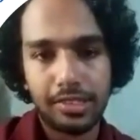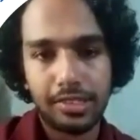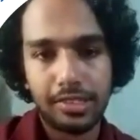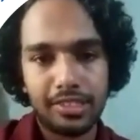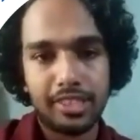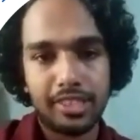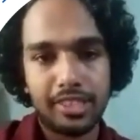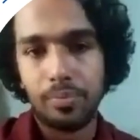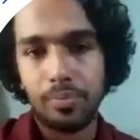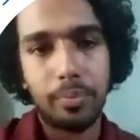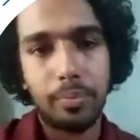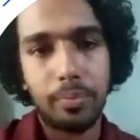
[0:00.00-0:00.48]

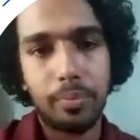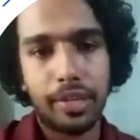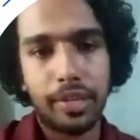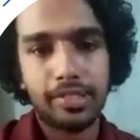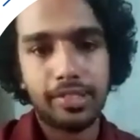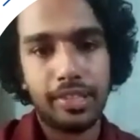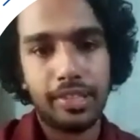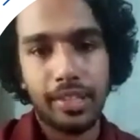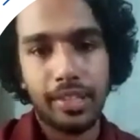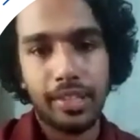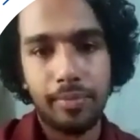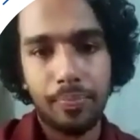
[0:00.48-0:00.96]
system, Big
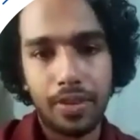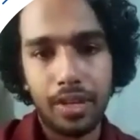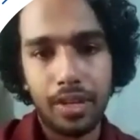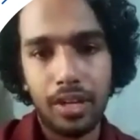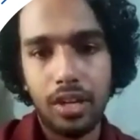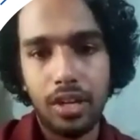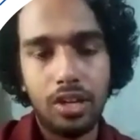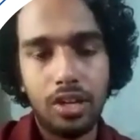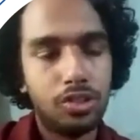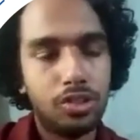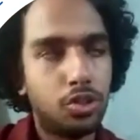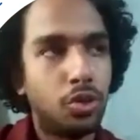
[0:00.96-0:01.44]
C.
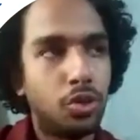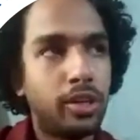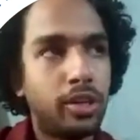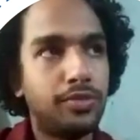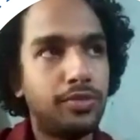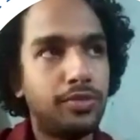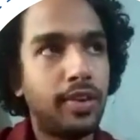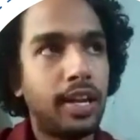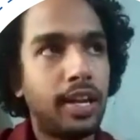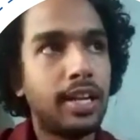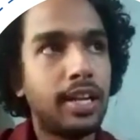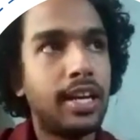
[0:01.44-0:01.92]
So
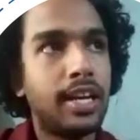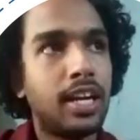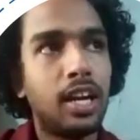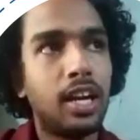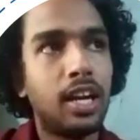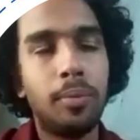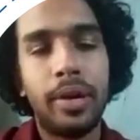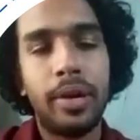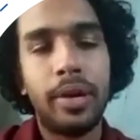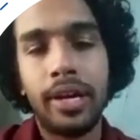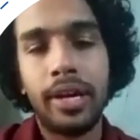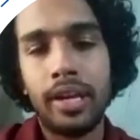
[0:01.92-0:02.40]
it's well
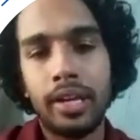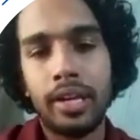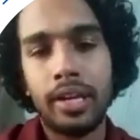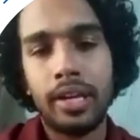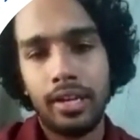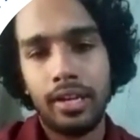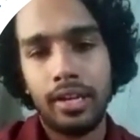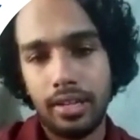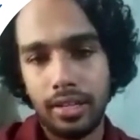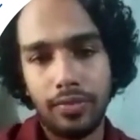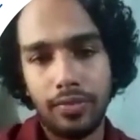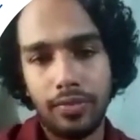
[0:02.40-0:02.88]
guided by
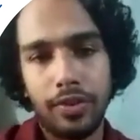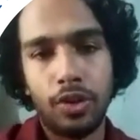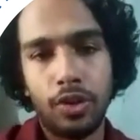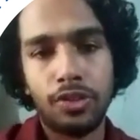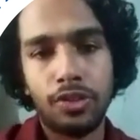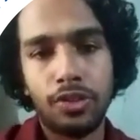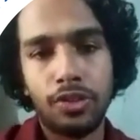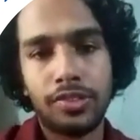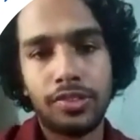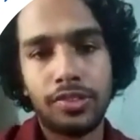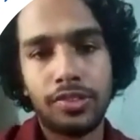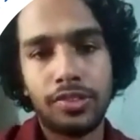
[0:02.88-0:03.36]

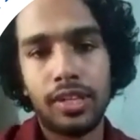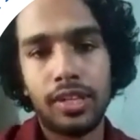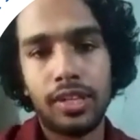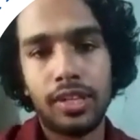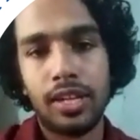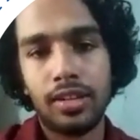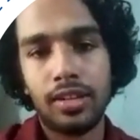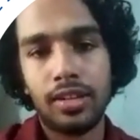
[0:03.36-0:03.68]
Vinosa